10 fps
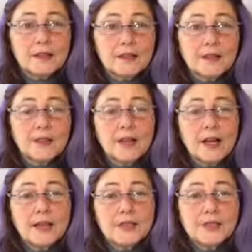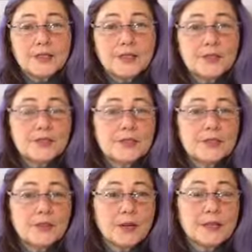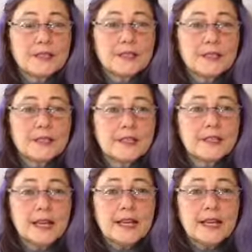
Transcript: little dogs, Shih Tzus and Yorkies and things,